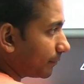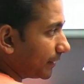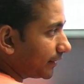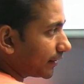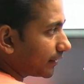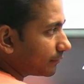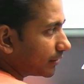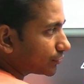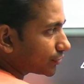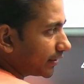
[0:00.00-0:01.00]
A pin can come
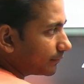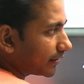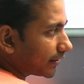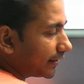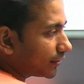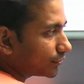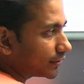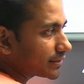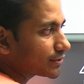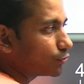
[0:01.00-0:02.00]
outside, but right now
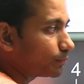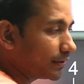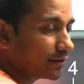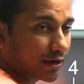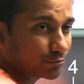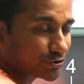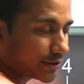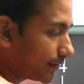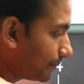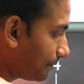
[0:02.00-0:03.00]
there is no pin
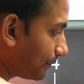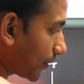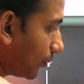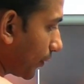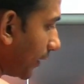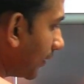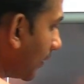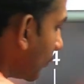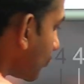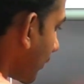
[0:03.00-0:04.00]
outside. Okay,
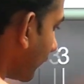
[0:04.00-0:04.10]
so